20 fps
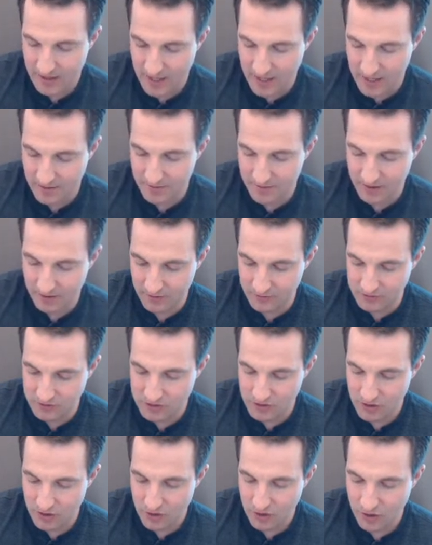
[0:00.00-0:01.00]

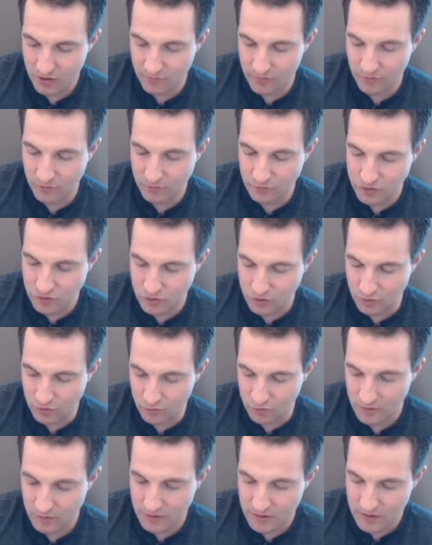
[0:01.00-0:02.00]
mLs of
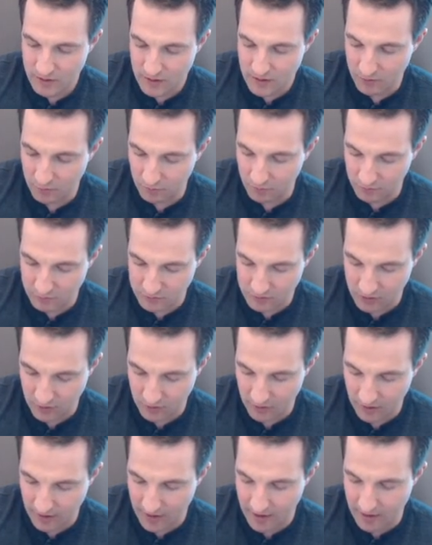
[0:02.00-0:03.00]
O2 equals
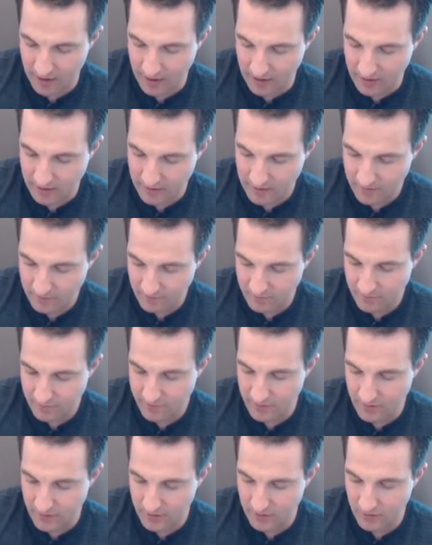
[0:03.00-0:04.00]
our
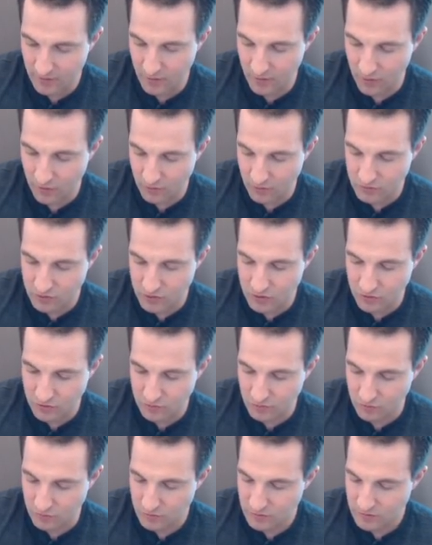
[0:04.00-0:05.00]

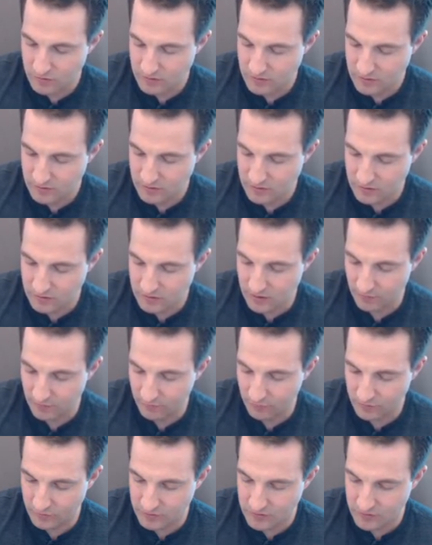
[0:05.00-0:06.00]
AVO2
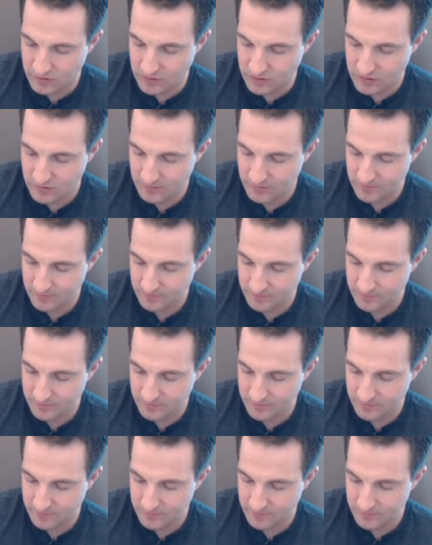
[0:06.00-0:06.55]
difference.